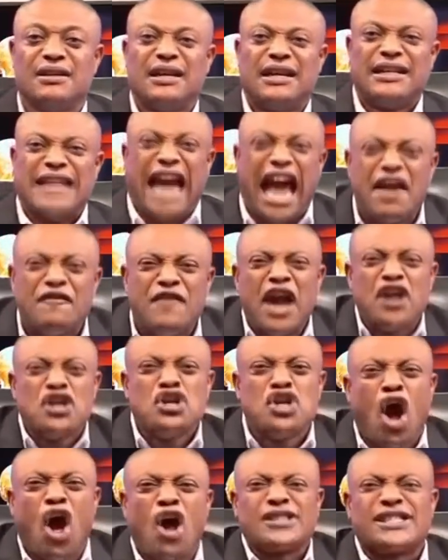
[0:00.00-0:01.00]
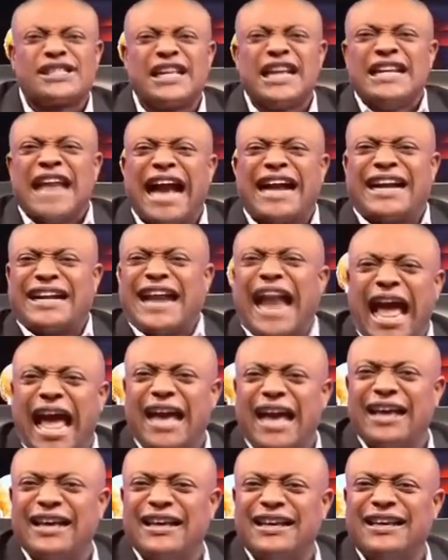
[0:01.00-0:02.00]
Now even those in Accra
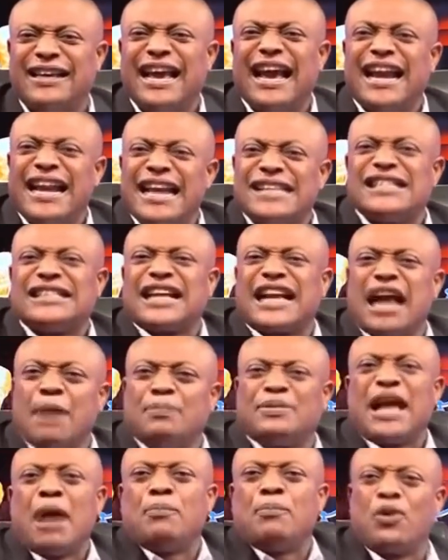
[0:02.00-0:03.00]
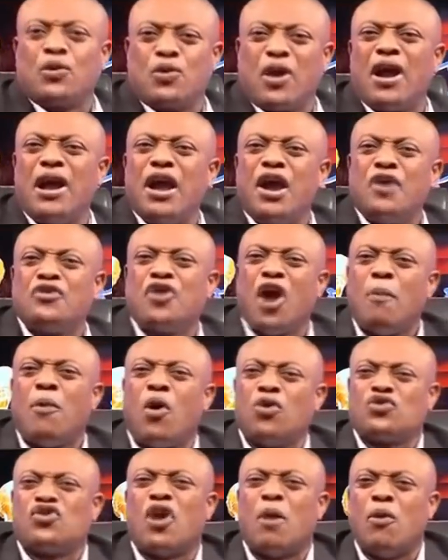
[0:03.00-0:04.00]
and the city capital, show
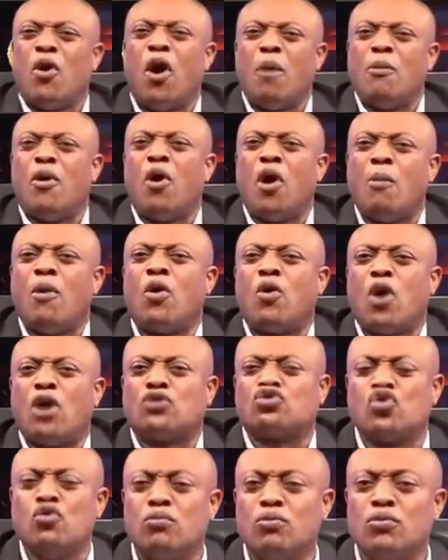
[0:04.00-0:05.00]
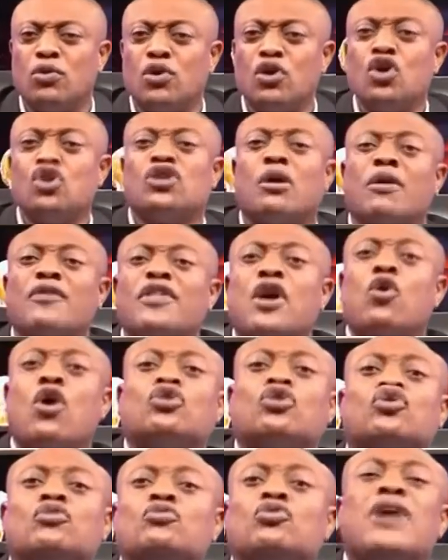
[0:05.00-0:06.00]
courtroom. Some of the
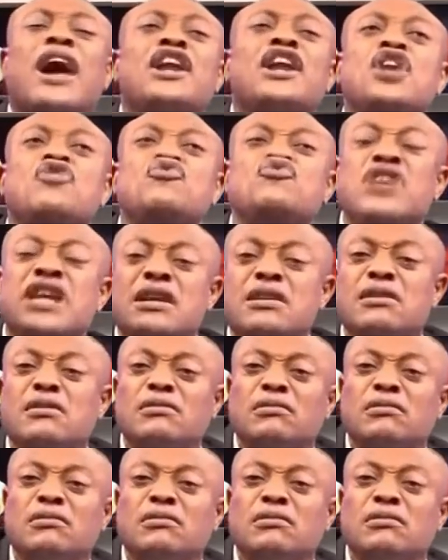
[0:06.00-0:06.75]
courtroom can